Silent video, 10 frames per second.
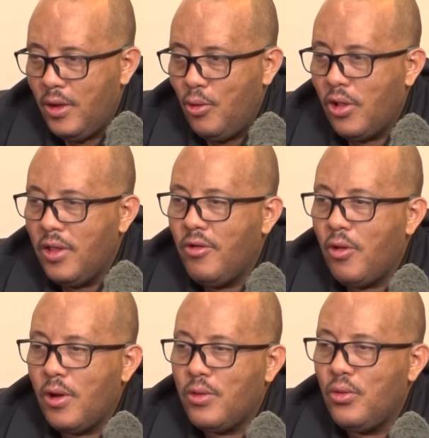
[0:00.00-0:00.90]
looking
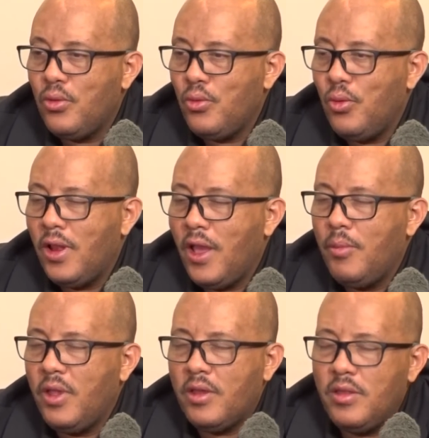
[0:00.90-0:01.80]
forward to
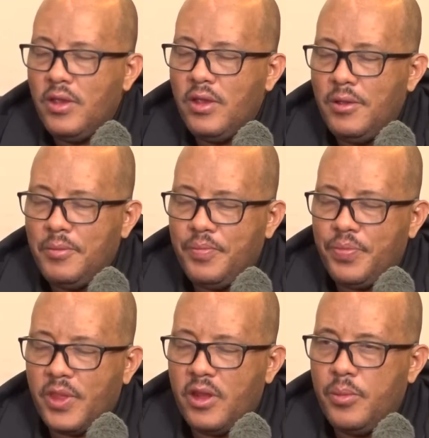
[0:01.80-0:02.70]
welcoming the
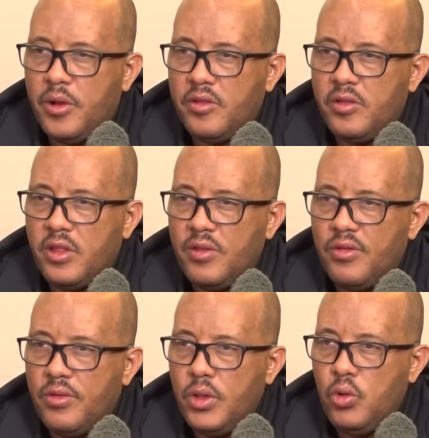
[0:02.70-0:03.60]

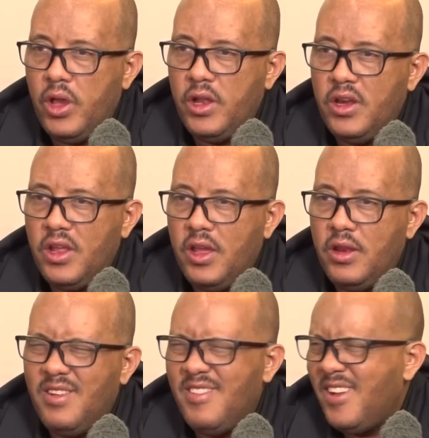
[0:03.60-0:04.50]
representatives of the UN
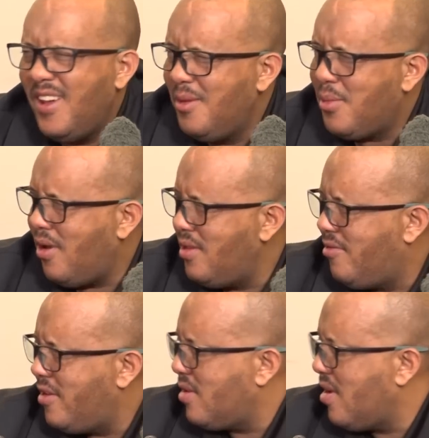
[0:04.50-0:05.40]
and probably the
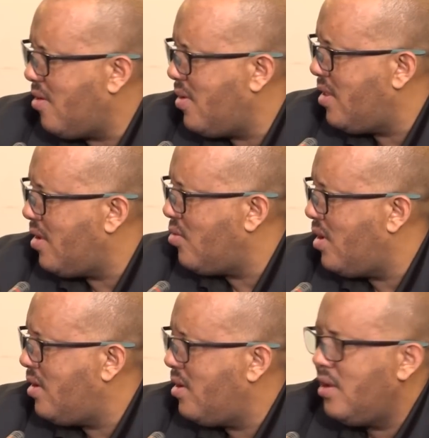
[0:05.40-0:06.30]
federal government as
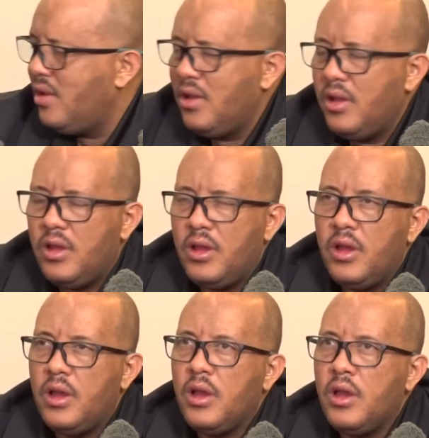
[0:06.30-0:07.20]
well,
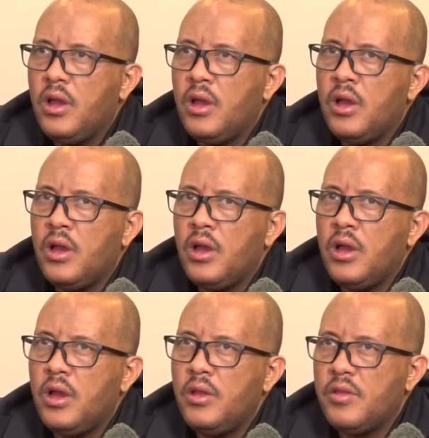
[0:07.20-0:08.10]

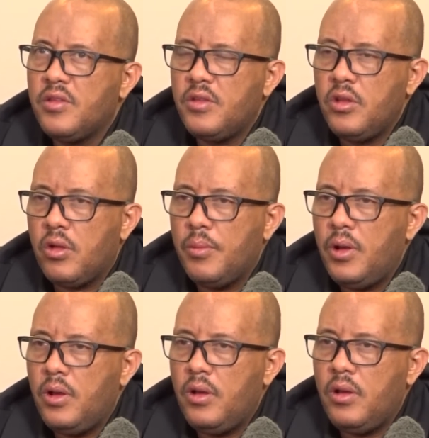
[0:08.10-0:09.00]
and this
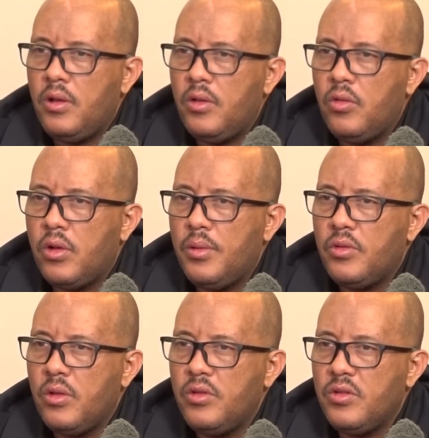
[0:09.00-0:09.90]
durable
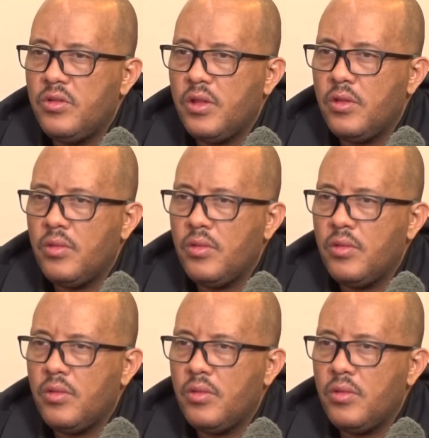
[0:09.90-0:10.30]
solutions